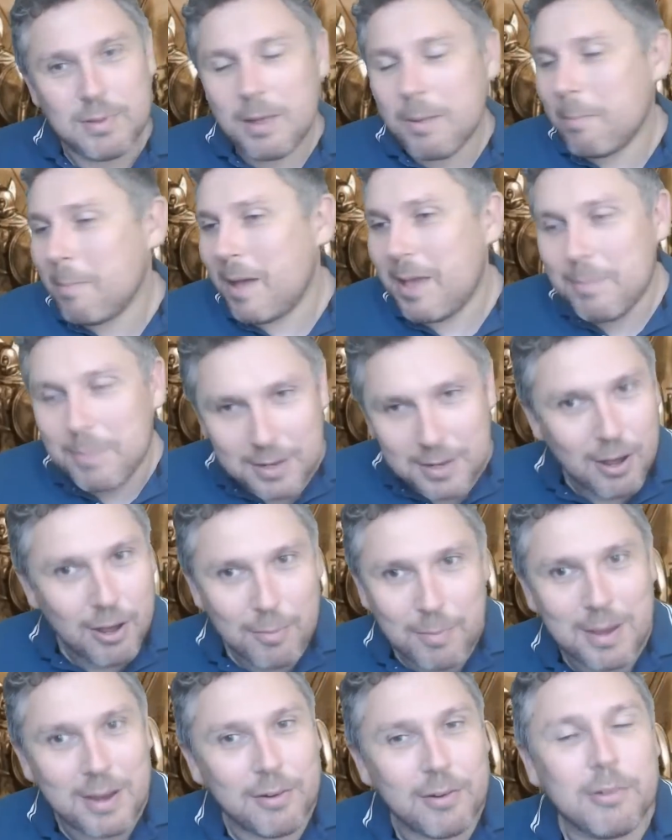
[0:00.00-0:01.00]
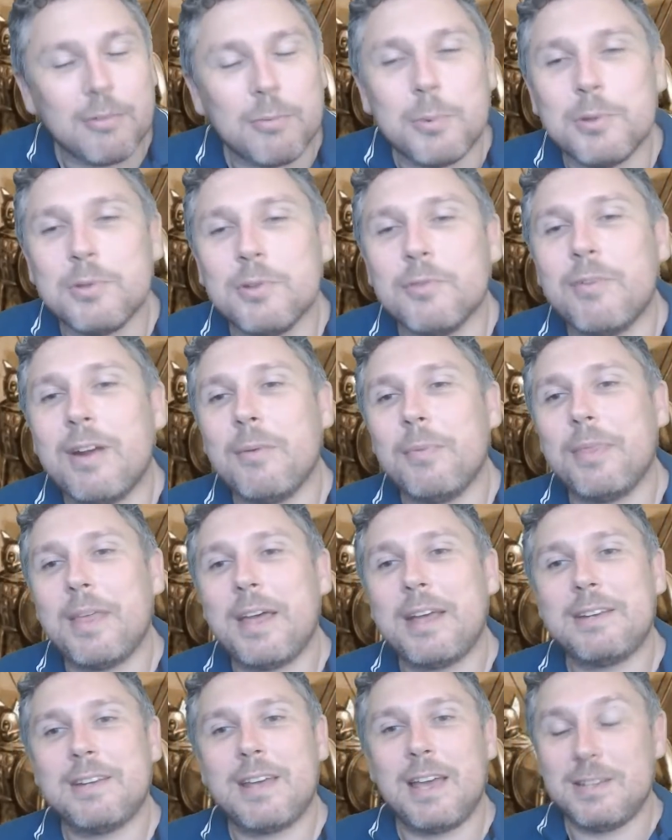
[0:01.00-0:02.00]
maybe Nymeria was around
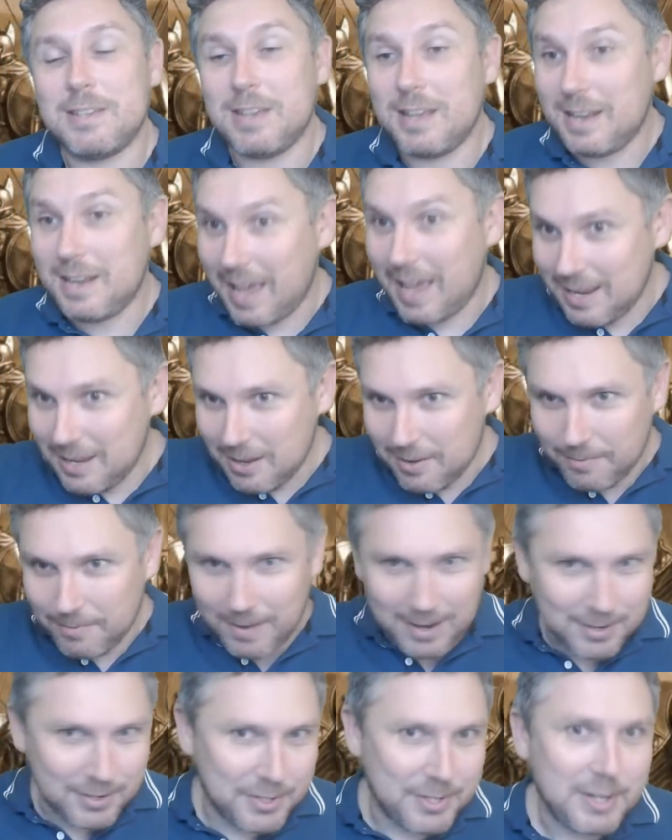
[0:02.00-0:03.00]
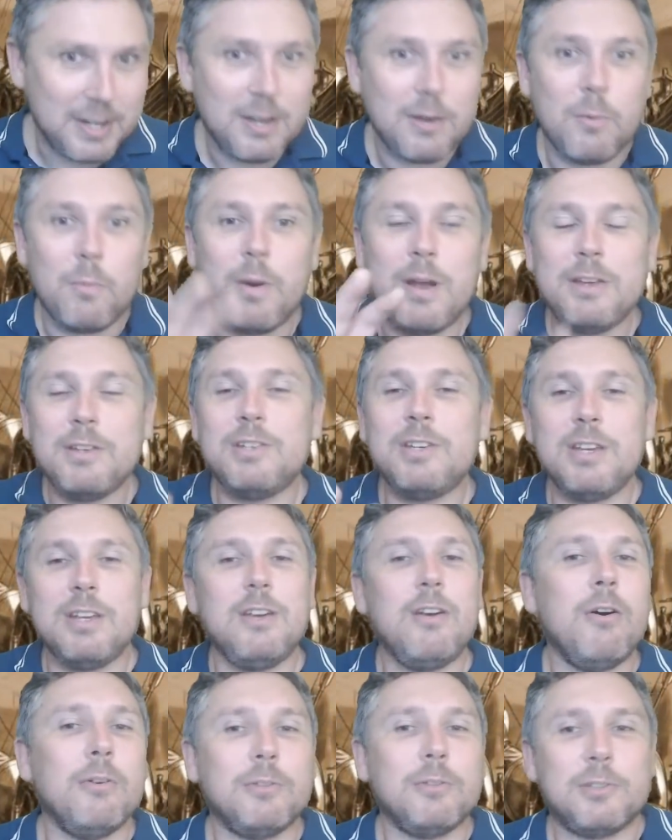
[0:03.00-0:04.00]
that age. In any event, when she
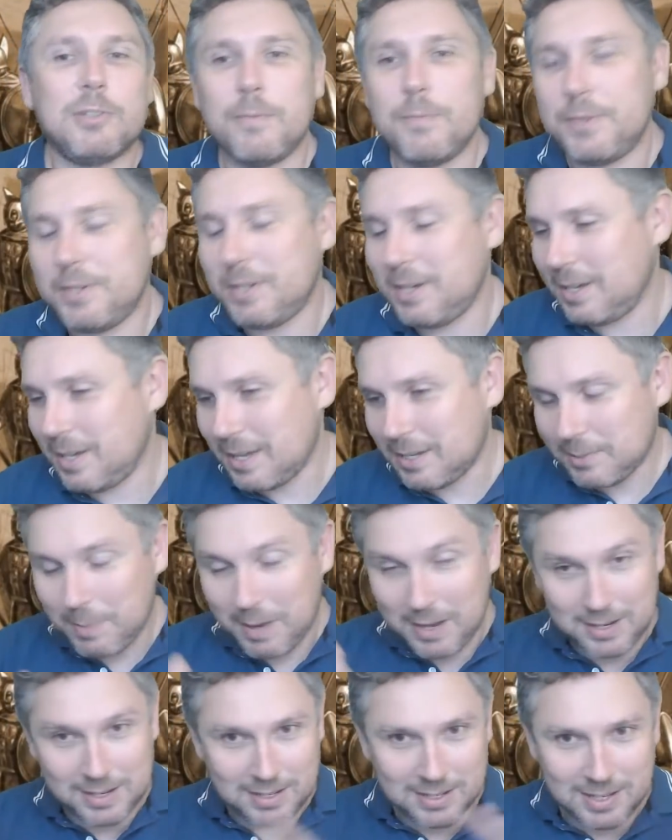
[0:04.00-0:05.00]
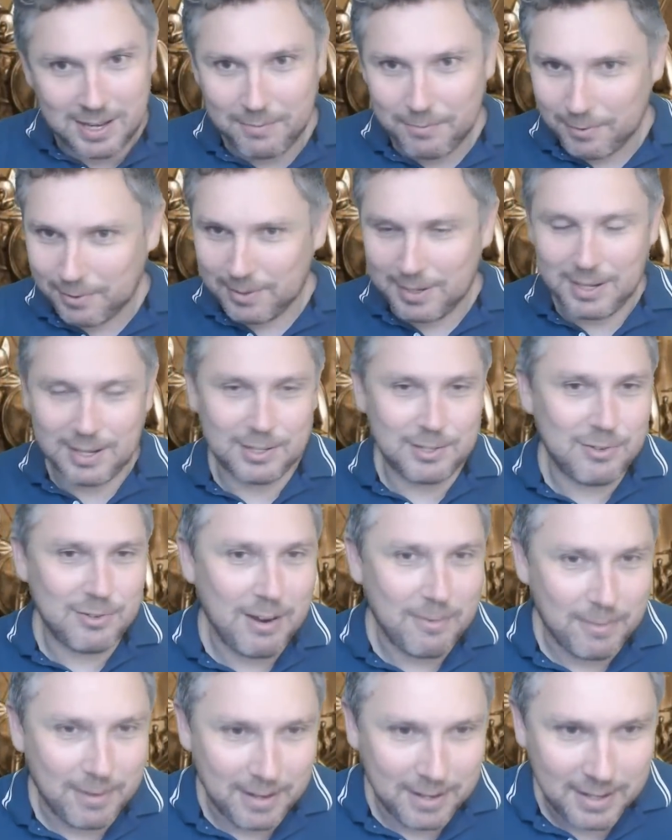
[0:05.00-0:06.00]
got, she spent several years
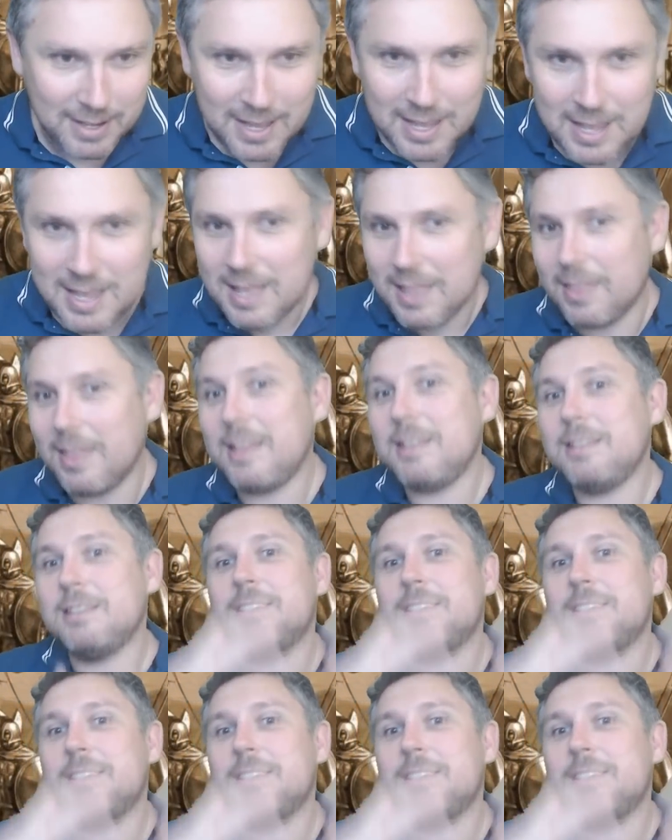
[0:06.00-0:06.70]
traveling, then